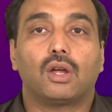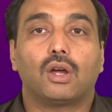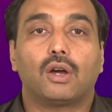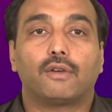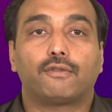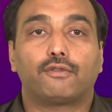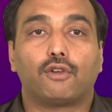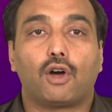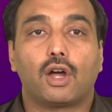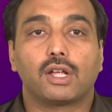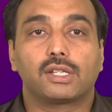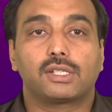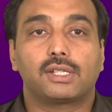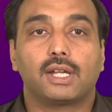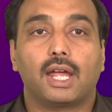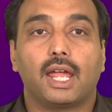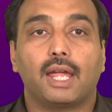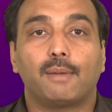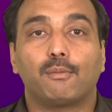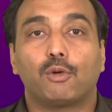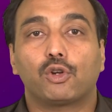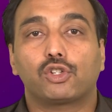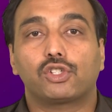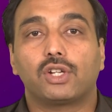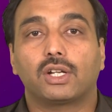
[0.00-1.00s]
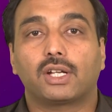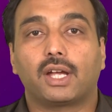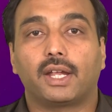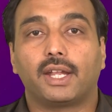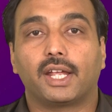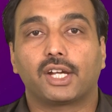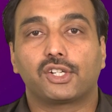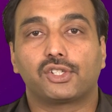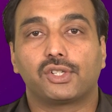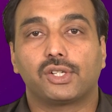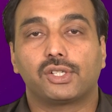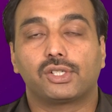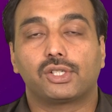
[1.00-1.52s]
Foster emotional
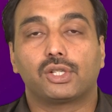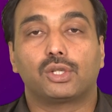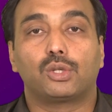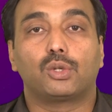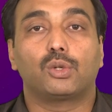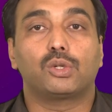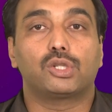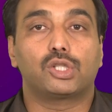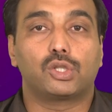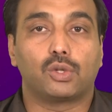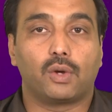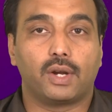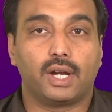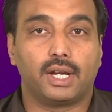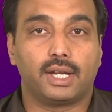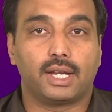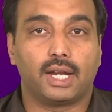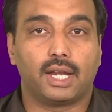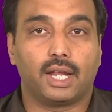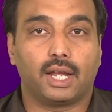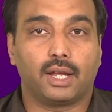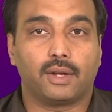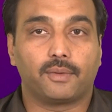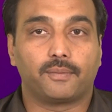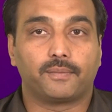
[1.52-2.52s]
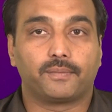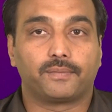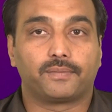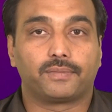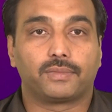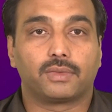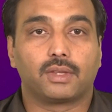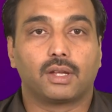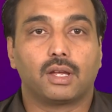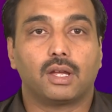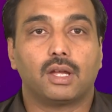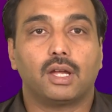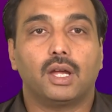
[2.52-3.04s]
connections through storytelling.
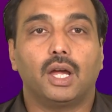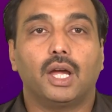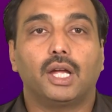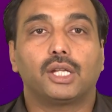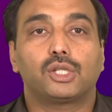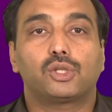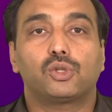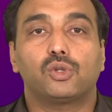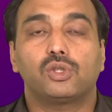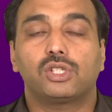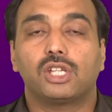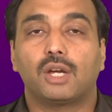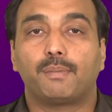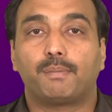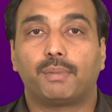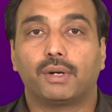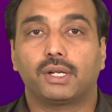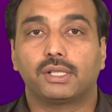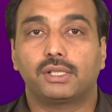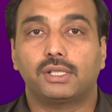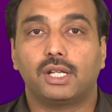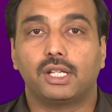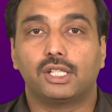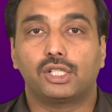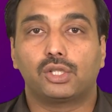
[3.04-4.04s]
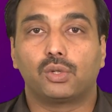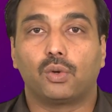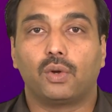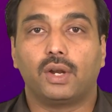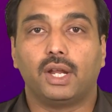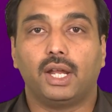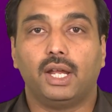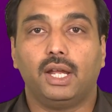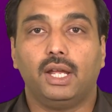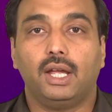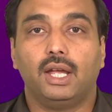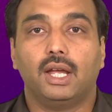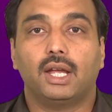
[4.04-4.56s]
Choose a personal
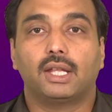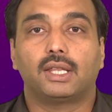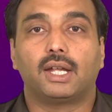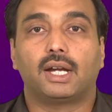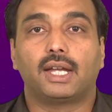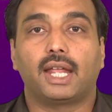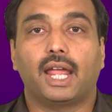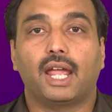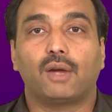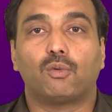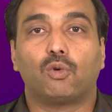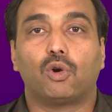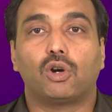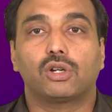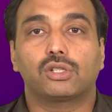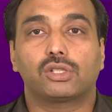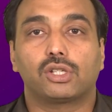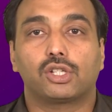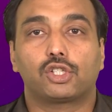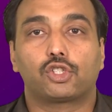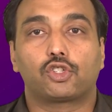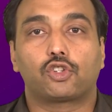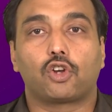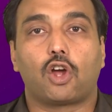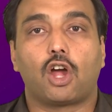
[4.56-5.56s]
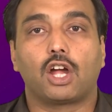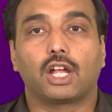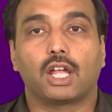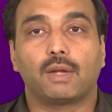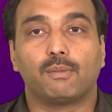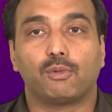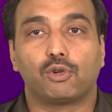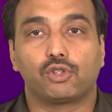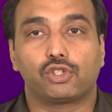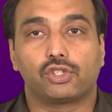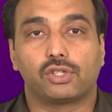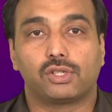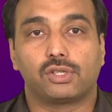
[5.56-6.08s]
story that evokes strong
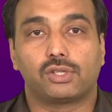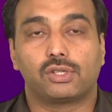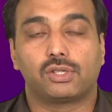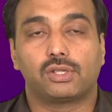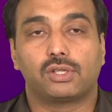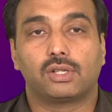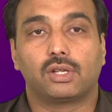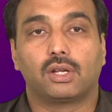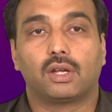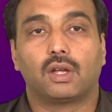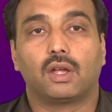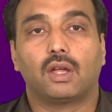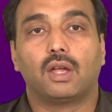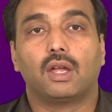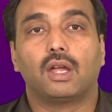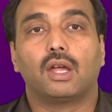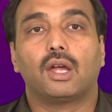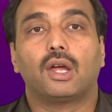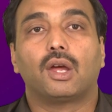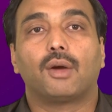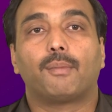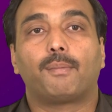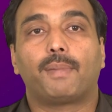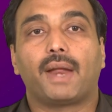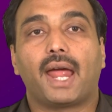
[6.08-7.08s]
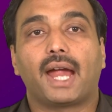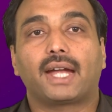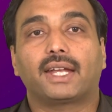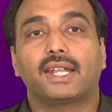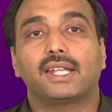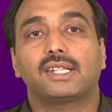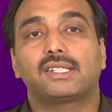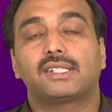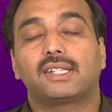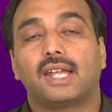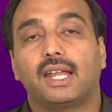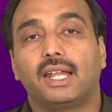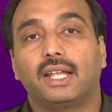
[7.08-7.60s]
emotions.
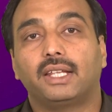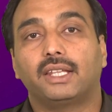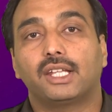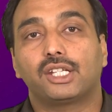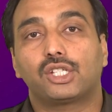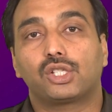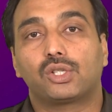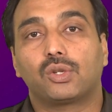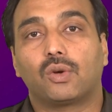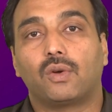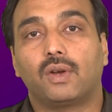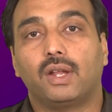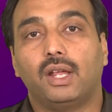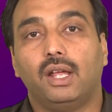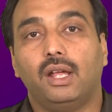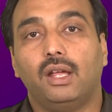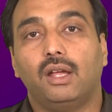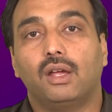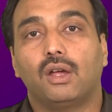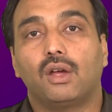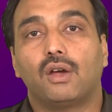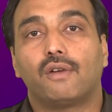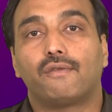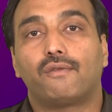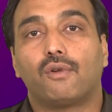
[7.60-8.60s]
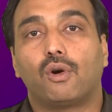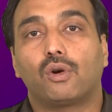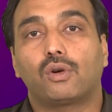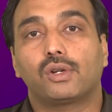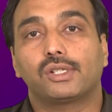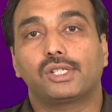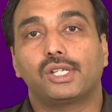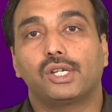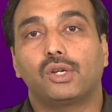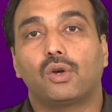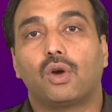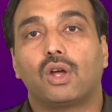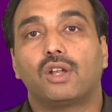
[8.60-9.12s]
Practice telling this story,
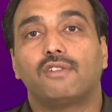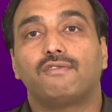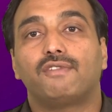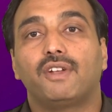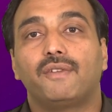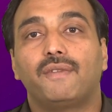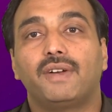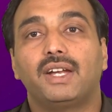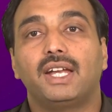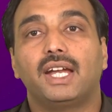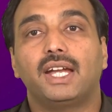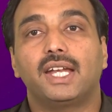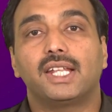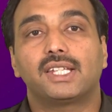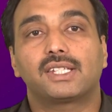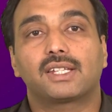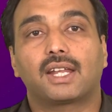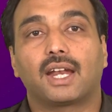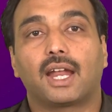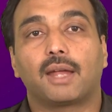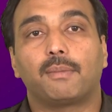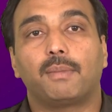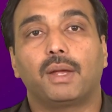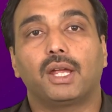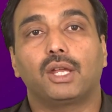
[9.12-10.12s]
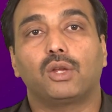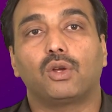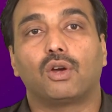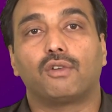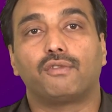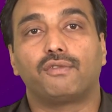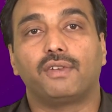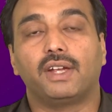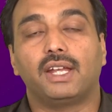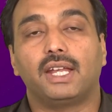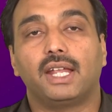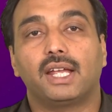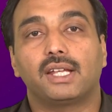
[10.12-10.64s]
focusing on vividly describing your
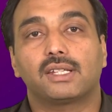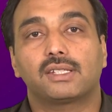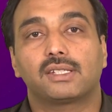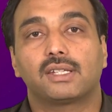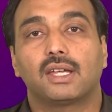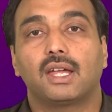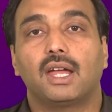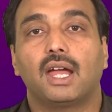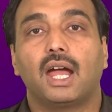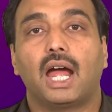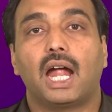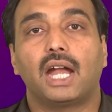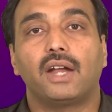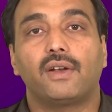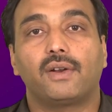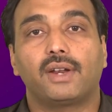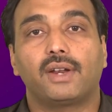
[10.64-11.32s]
feelings and